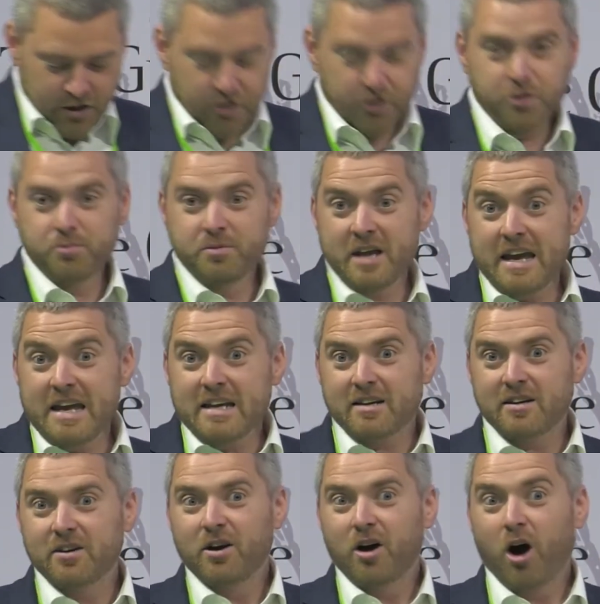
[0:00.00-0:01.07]

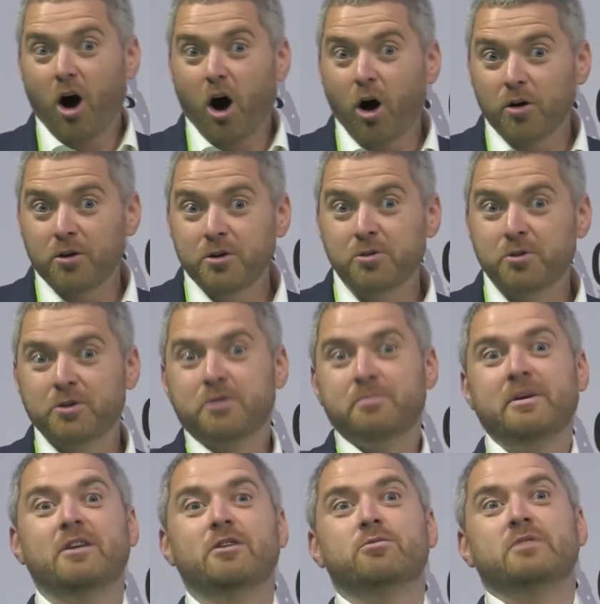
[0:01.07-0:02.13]
Unique. Are you going to
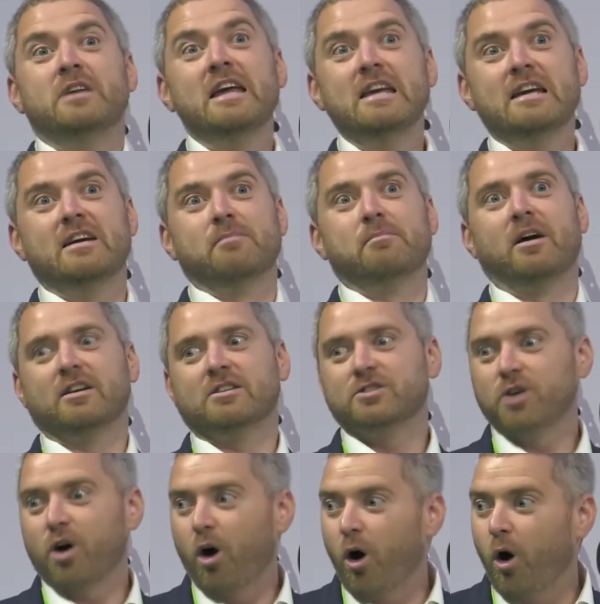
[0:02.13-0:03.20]
be unique amongst